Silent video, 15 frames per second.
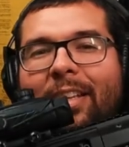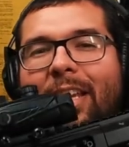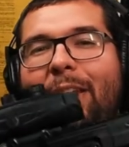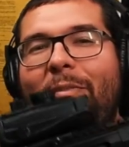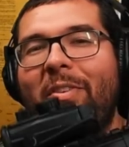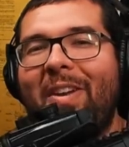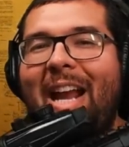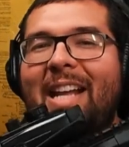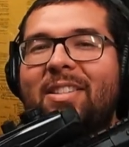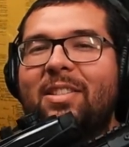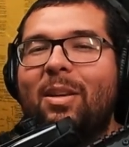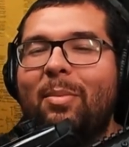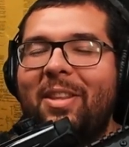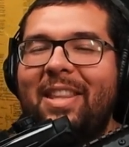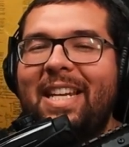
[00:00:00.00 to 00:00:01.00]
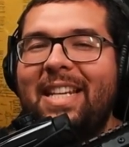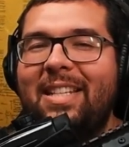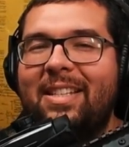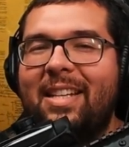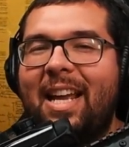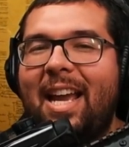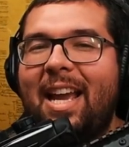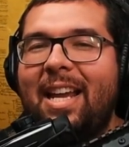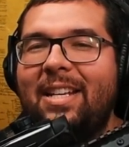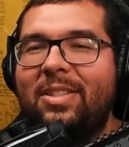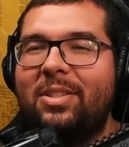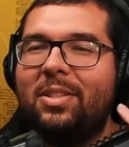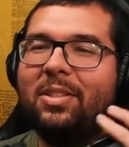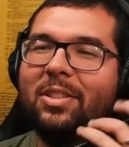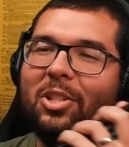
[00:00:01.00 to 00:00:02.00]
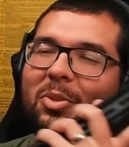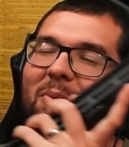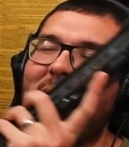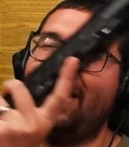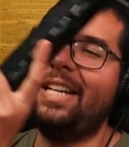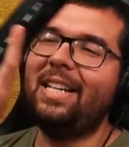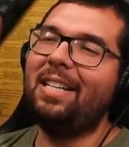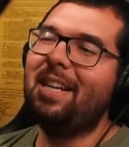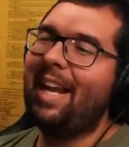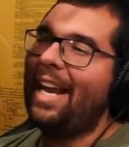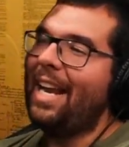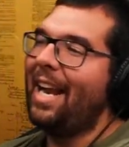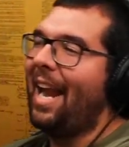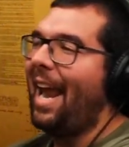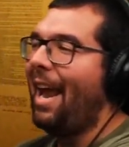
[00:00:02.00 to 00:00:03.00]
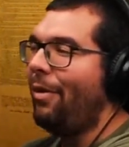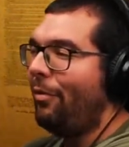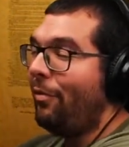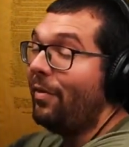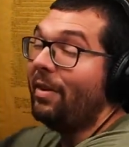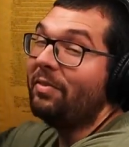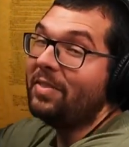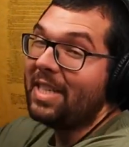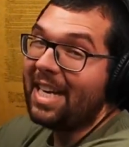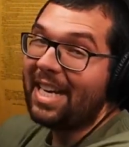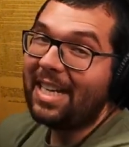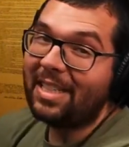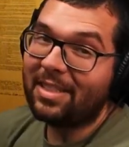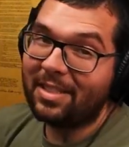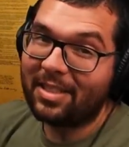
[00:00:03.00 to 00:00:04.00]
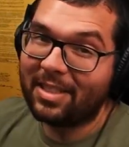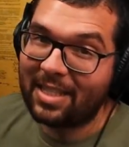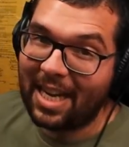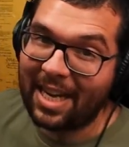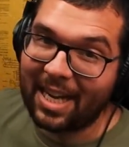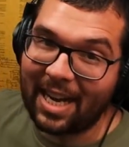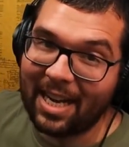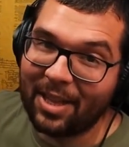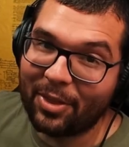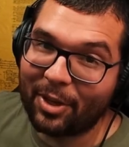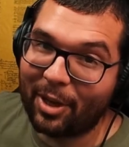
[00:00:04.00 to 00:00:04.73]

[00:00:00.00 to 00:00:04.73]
if you got some of these guys, you need an F 15 to take on the